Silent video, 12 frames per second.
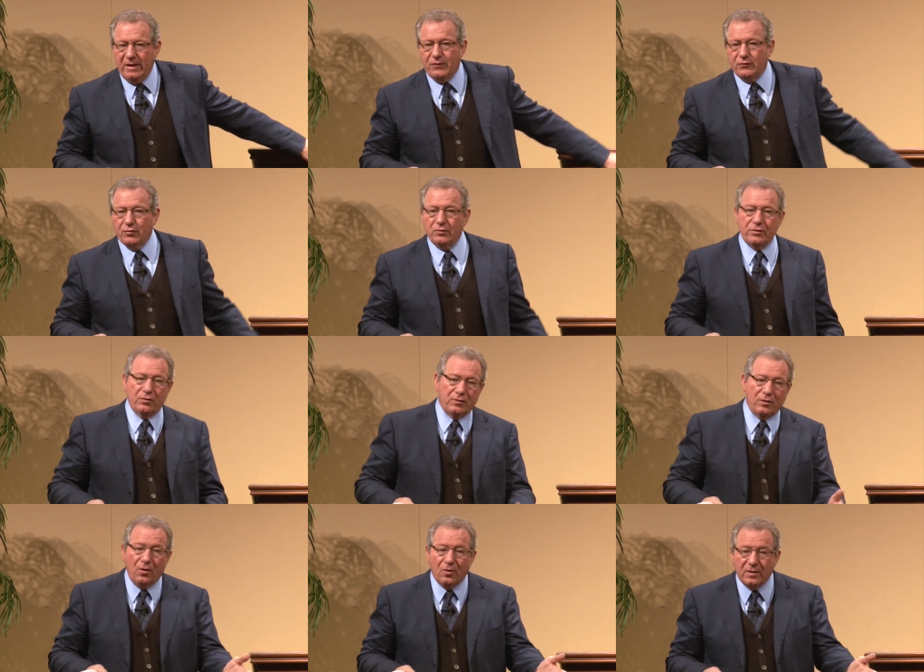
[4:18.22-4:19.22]
If you truly know
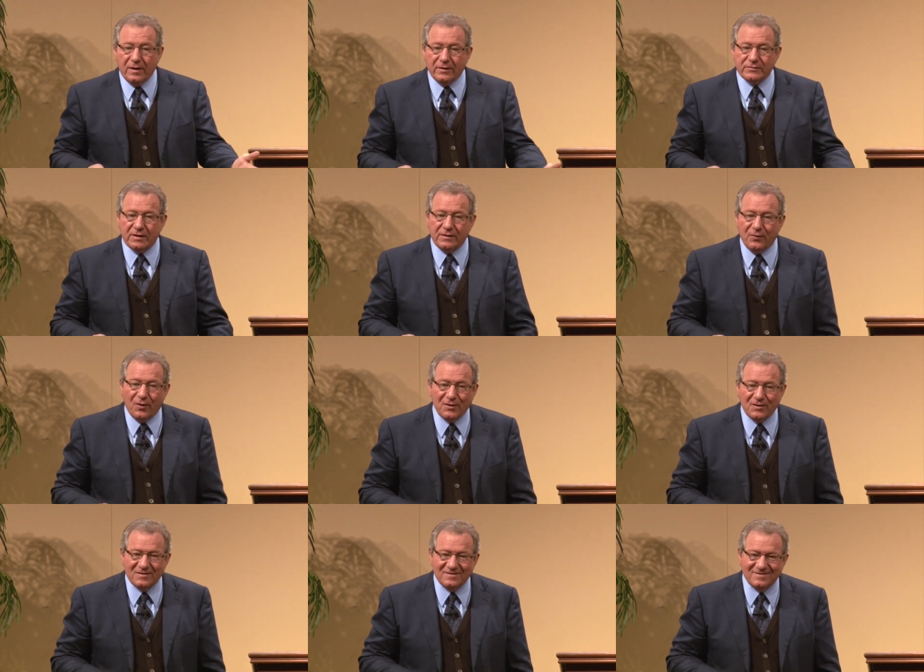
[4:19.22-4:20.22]
the Lord, how safe are
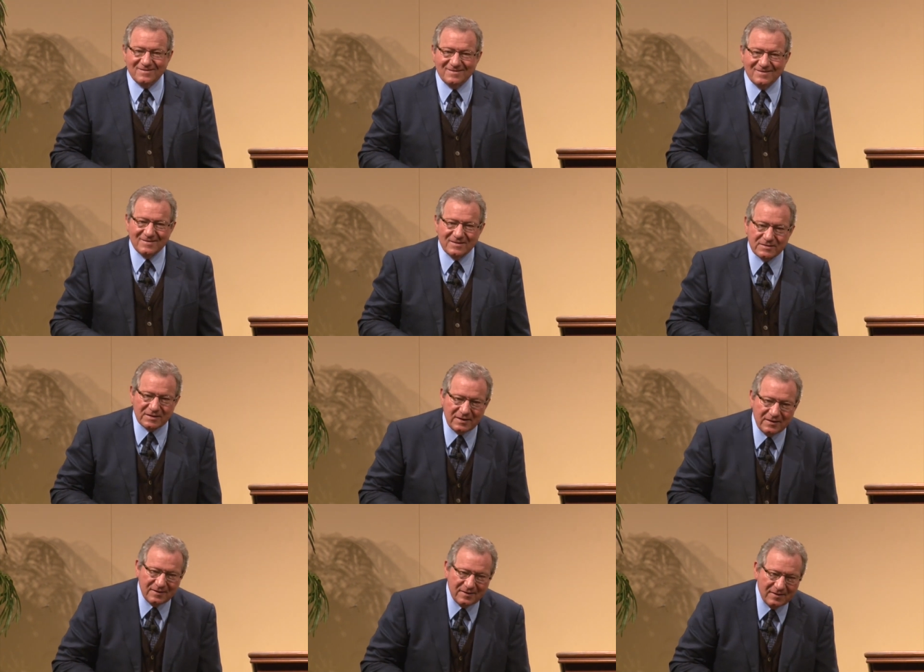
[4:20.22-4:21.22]
you?
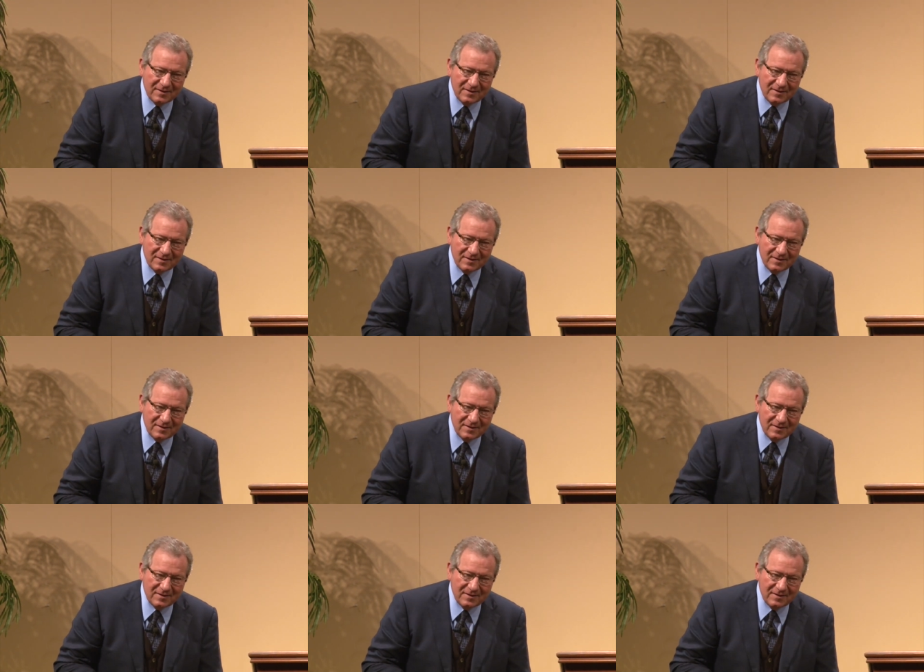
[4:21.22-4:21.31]
See?